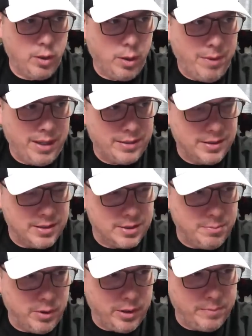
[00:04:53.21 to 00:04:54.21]
about this,
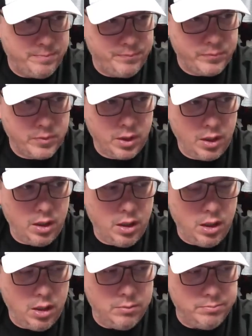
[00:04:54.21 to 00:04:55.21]
but.
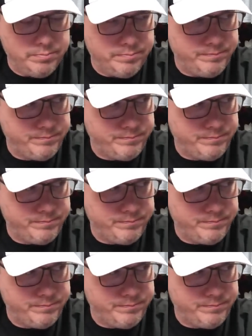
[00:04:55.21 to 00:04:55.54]
Hang